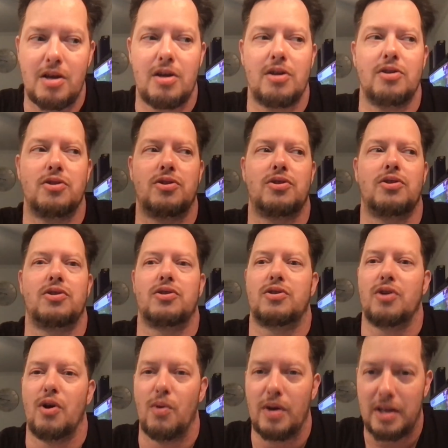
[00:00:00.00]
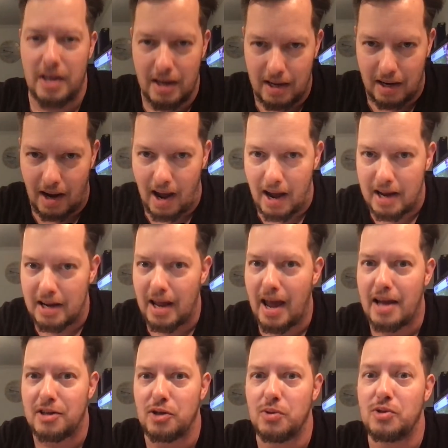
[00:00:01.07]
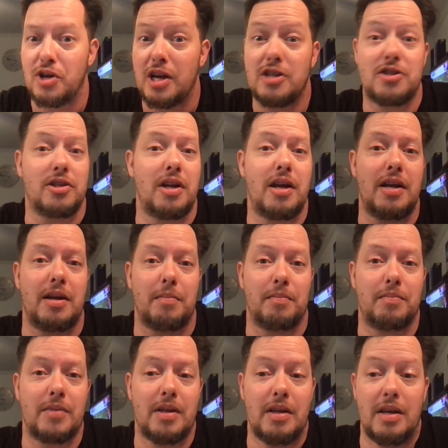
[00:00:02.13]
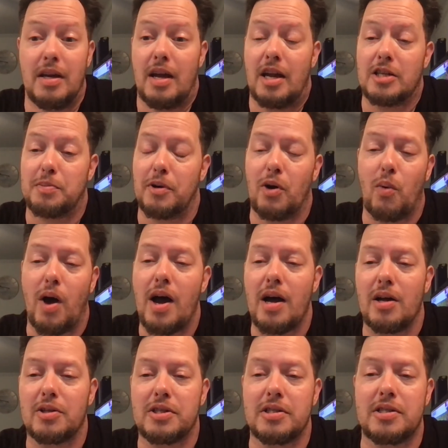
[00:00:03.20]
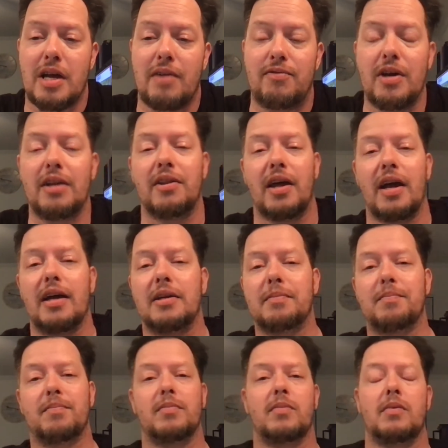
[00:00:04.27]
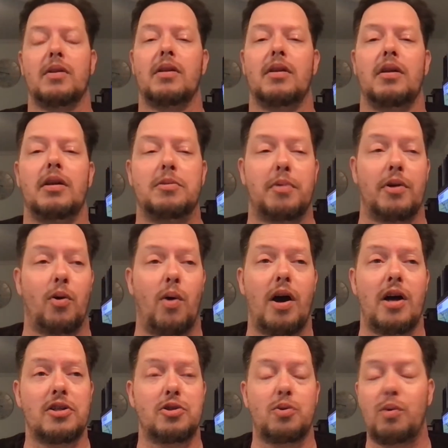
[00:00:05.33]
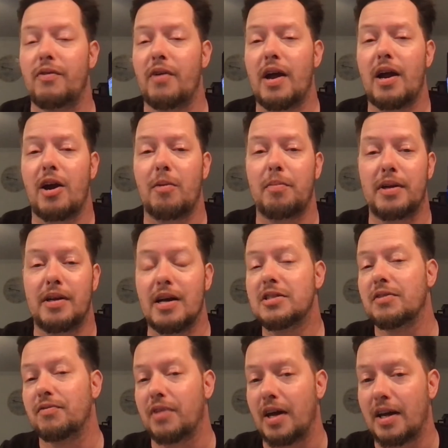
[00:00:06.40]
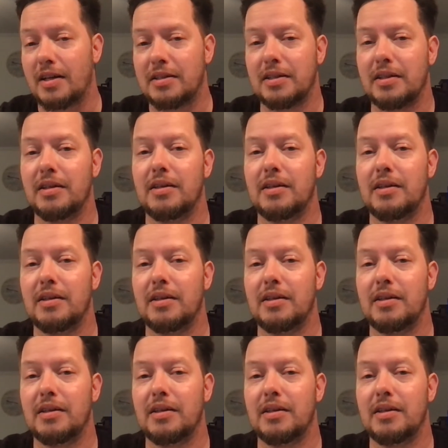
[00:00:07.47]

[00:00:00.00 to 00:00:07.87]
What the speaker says: So again, I had to change the name. And it's been a while since I've done that. It's been a while since we've aired because of that.